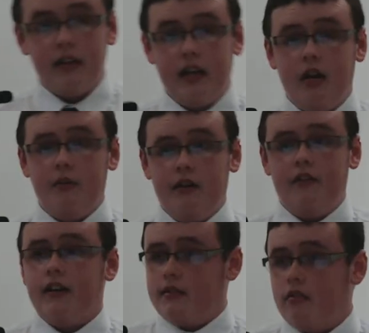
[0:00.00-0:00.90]
and how it
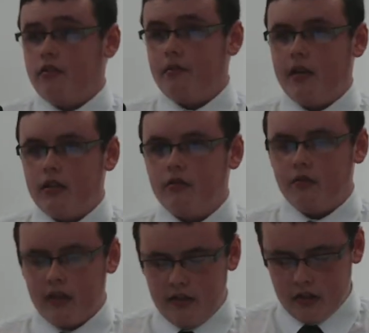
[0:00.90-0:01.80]
affects other
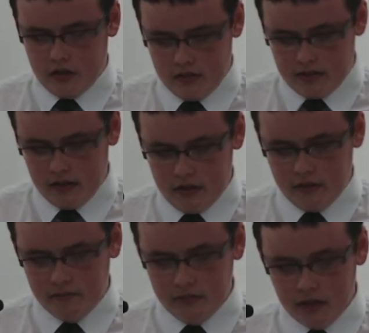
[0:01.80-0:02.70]
medical conditions too.